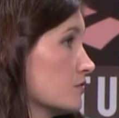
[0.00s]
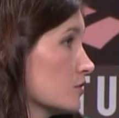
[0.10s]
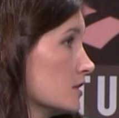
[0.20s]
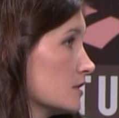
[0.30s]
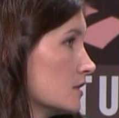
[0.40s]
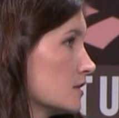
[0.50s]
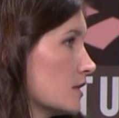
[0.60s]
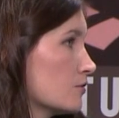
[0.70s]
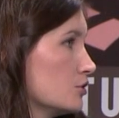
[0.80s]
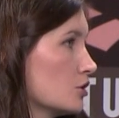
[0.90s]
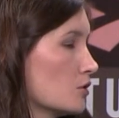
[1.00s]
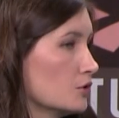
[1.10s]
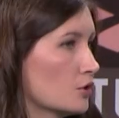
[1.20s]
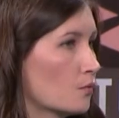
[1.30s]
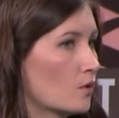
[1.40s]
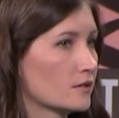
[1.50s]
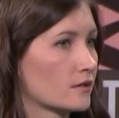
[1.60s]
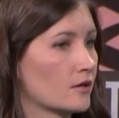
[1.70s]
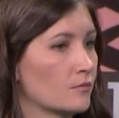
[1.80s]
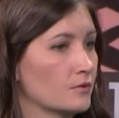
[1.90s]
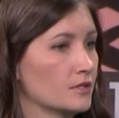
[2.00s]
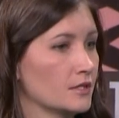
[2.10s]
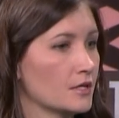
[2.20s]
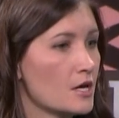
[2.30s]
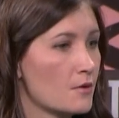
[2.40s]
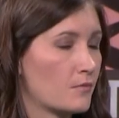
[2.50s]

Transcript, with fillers: for instance, and how we show you know one company